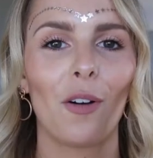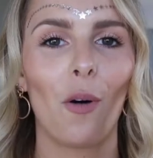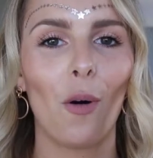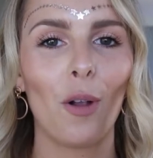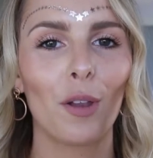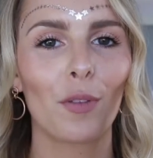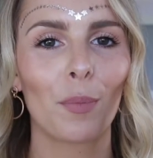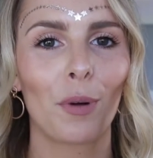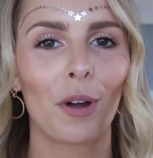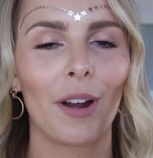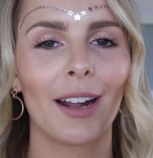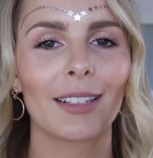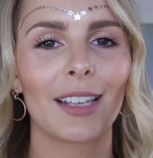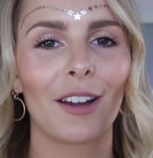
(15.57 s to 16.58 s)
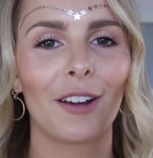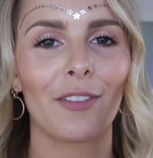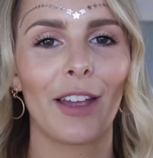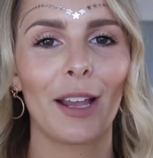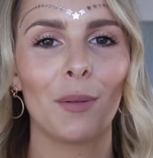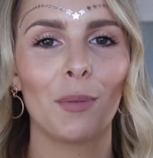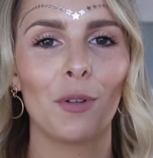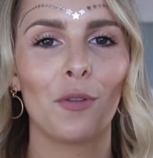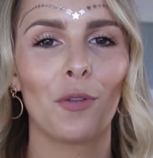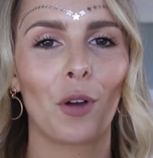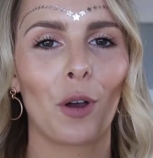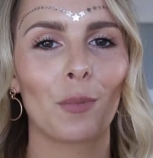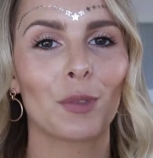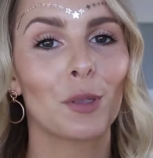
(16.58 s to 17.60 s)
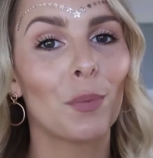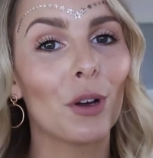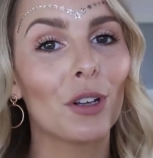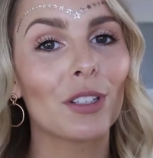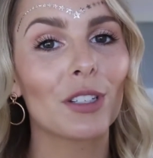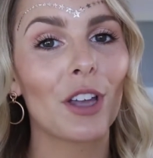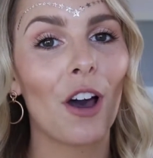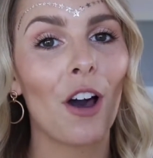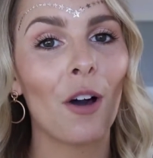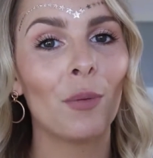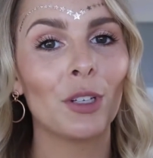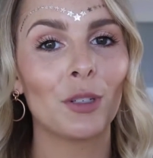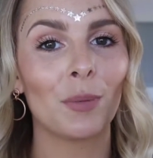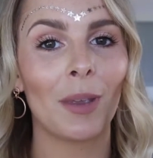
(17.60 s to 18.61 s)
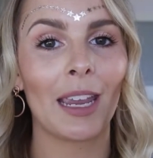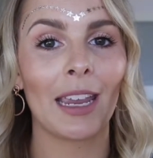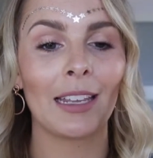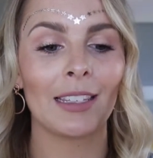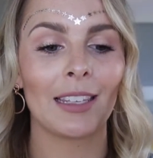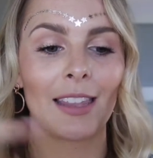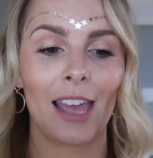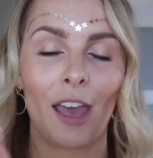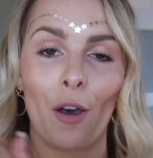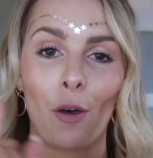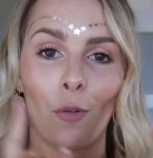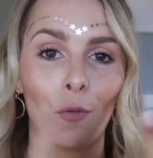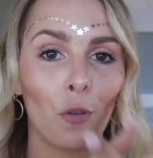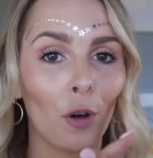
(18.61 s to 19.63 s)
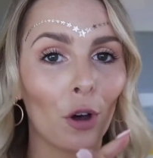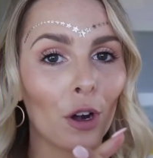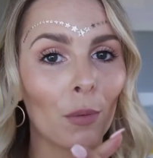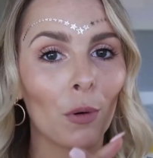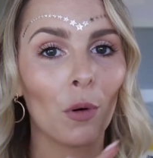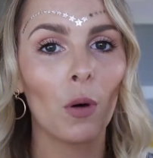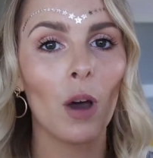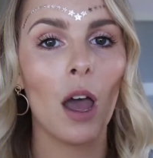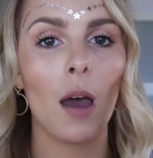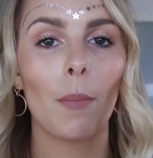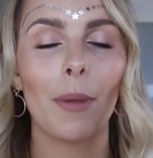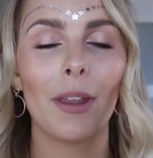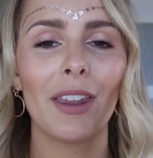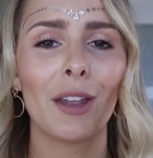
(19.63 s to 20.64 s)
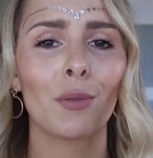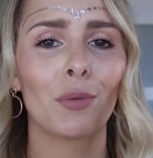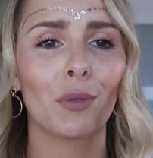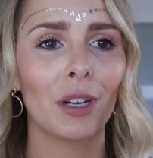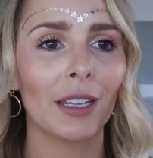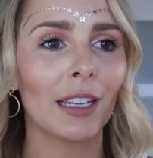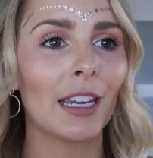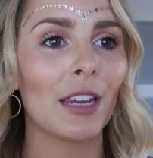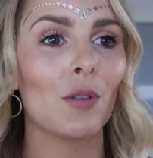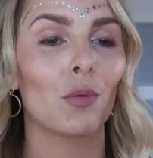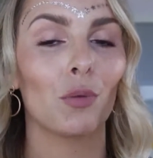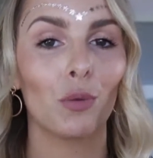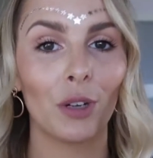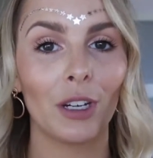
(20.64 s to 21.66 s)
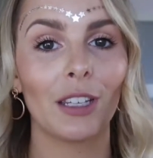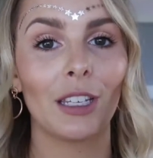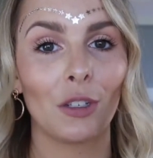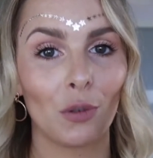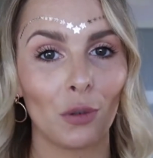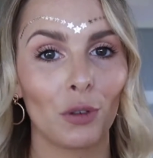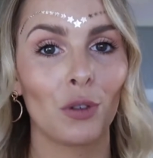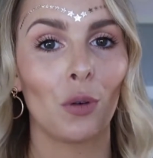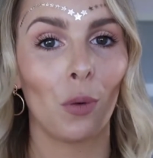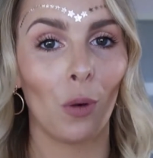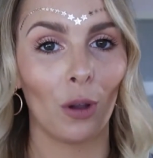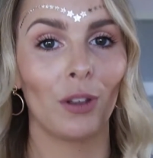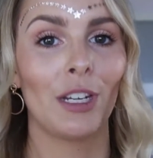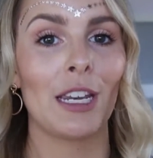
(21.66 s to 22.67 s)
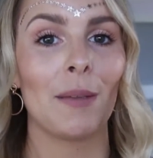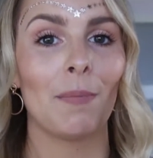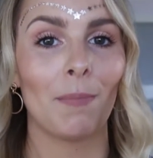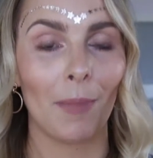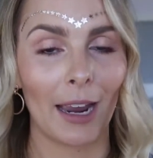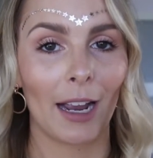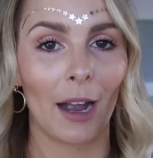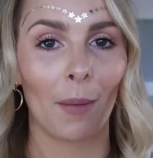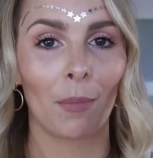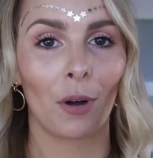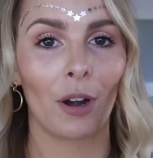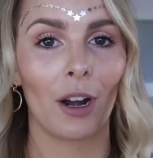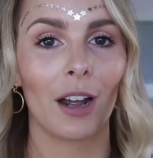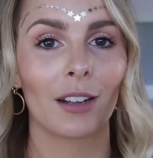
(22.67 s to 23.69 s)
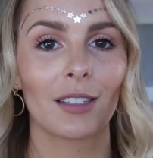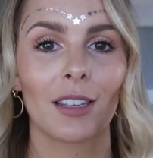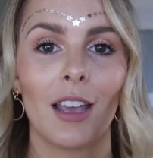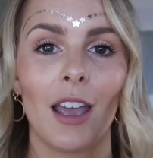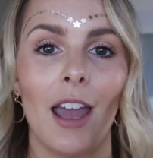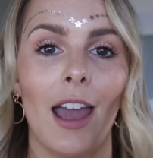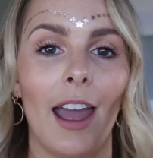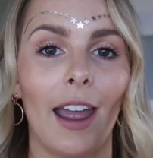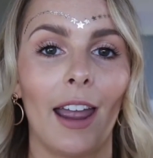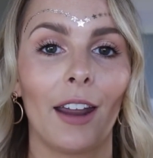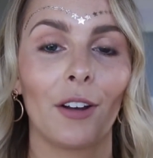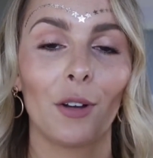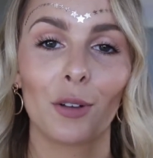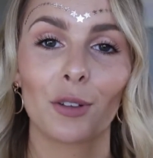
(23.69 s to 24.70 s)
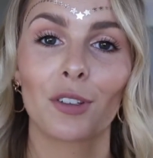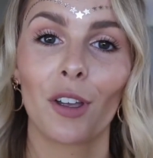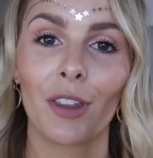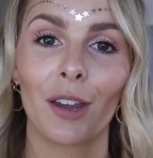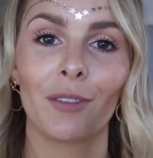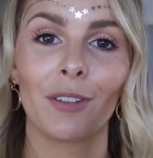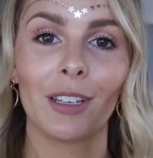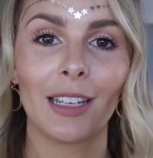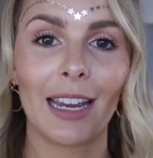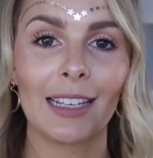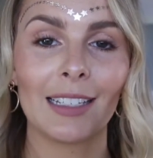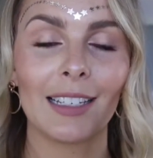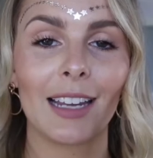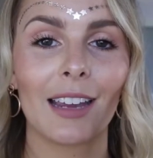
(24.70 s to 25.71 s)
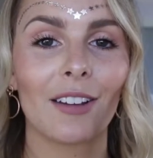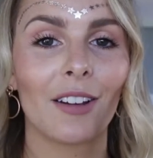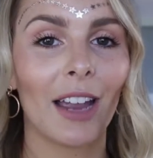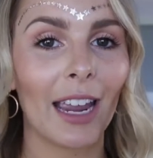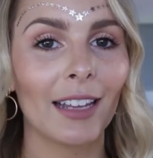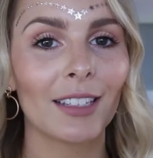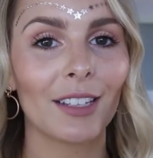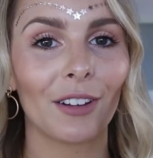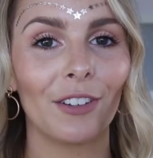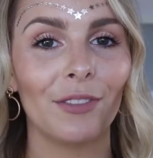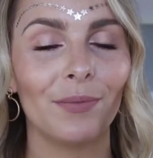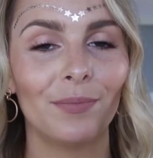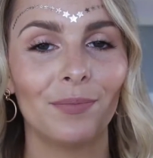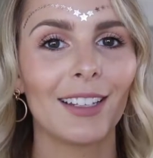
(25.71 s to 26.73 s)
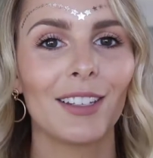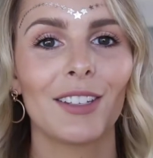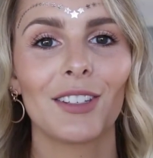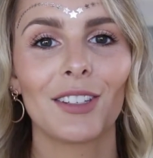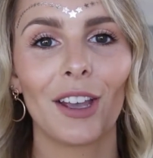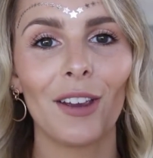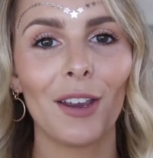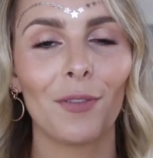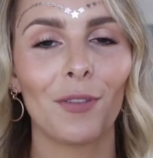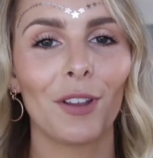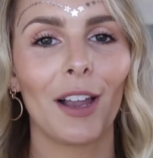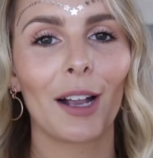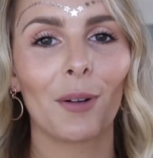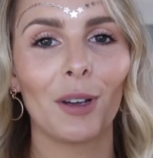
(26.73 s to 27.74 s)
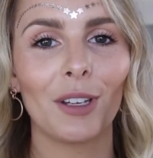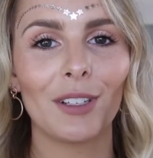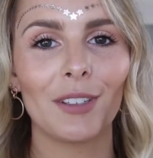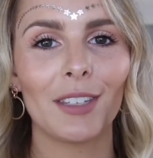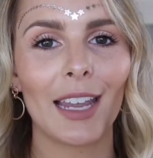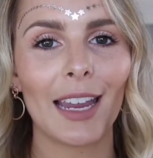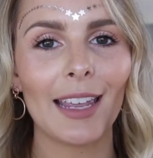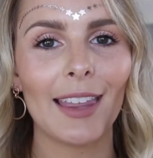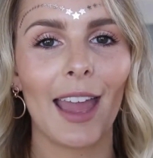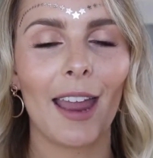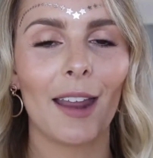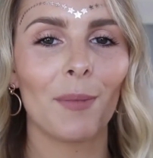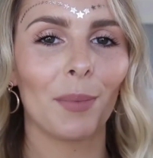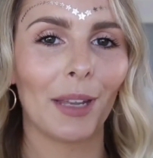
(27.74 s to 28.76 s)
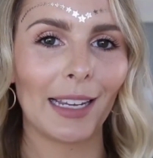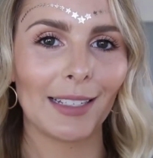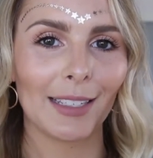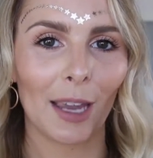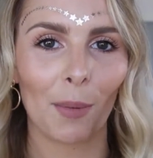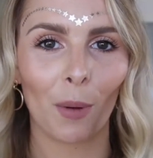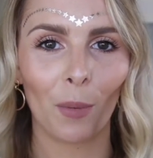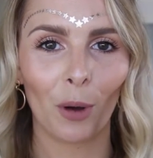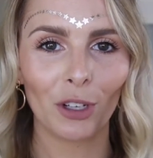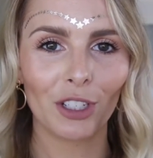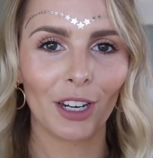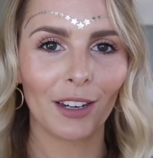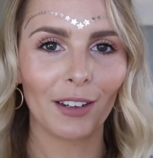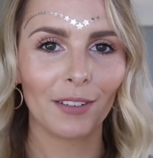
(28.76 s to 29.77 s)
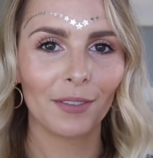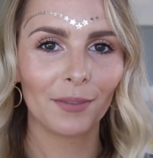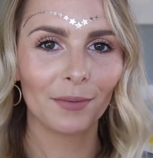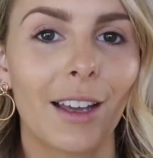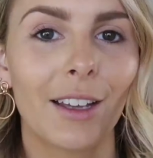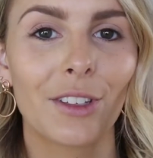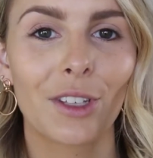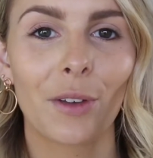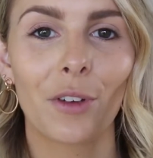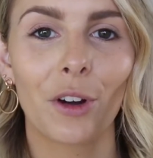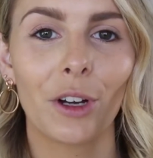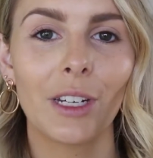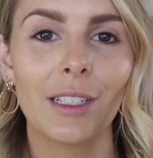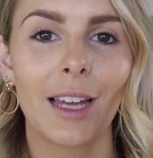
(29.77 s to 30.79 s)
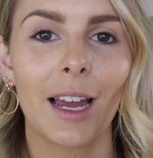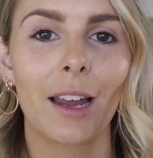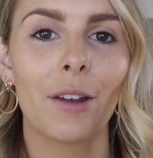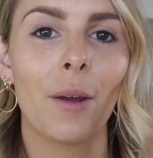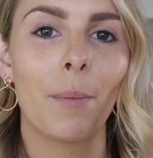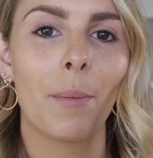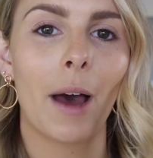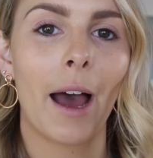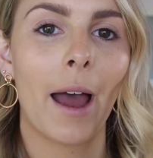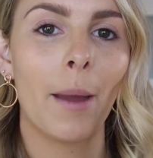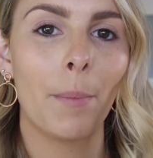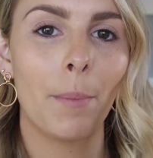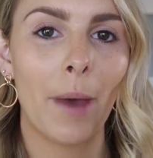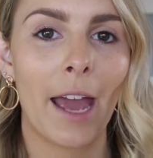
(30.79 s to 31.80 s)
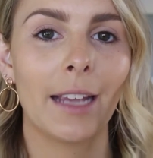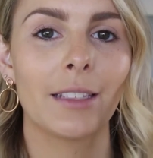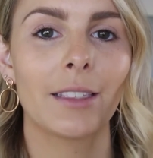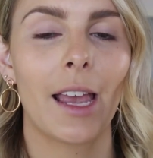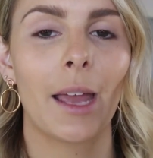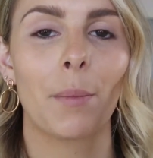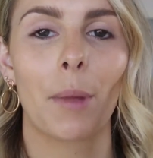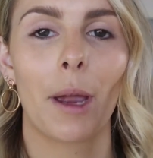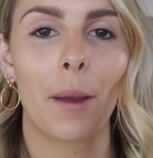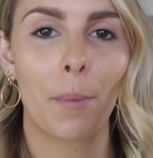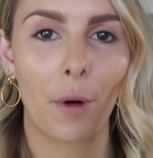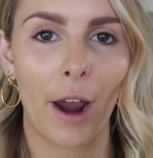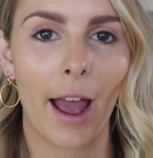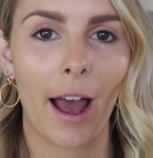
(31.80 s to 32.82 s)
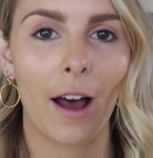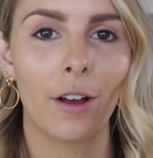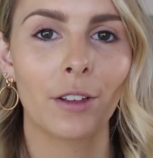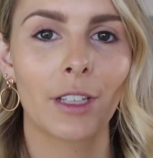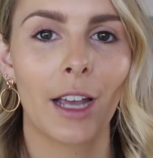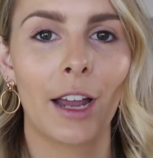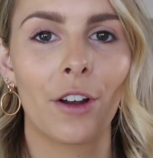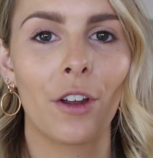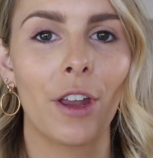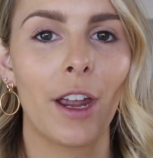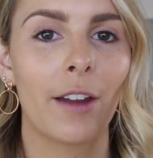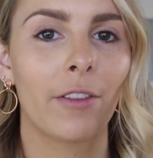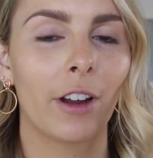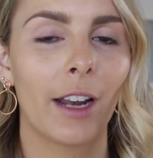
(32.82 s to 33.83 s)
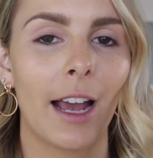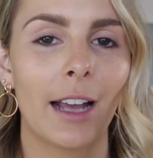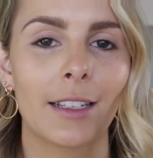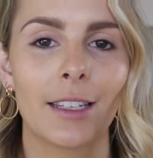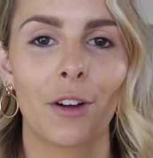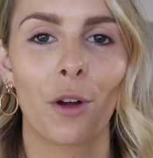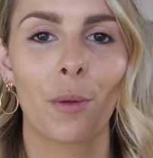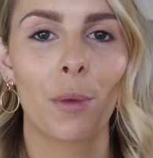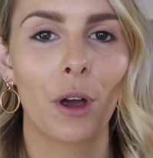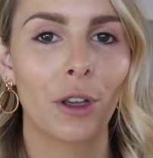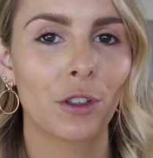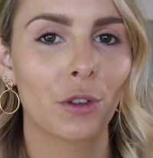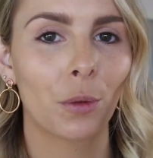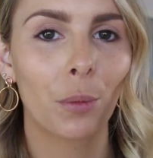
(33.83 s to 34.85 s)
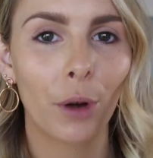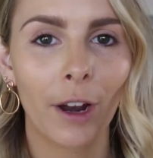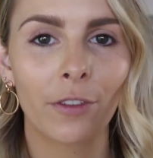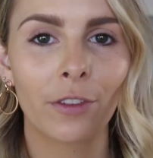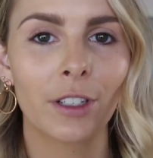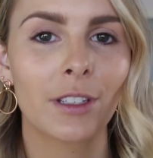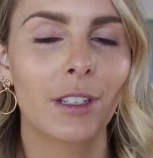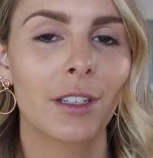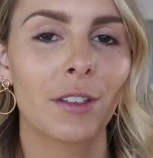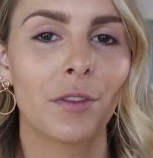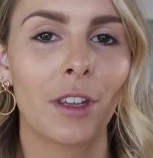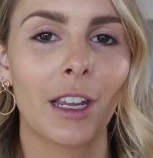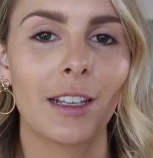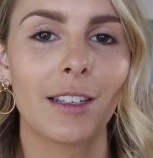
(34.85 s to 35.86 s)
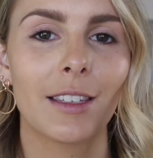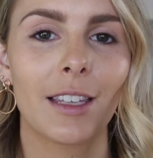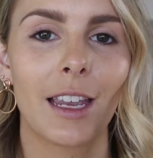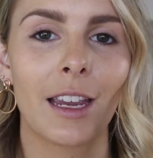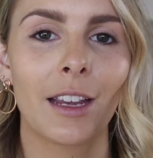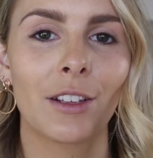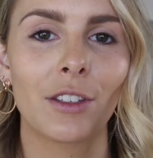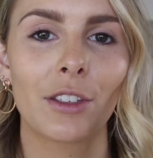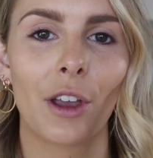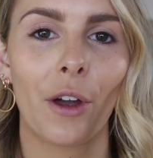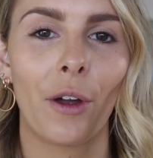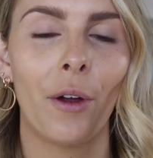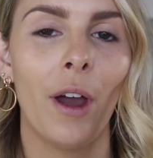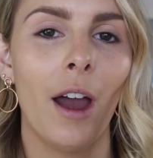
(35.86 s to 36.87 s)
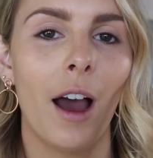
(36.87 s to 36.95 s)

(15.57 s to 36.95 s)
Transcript: All of the products are available from Sportsgirl, which means they're affordable, but they're really good quality makeup products. And also they're really easy to get your hands on. So if you like what you see, then please keep on watching. So I've already done my base and my brows. I know that everyone has their own personal preferences for these things, so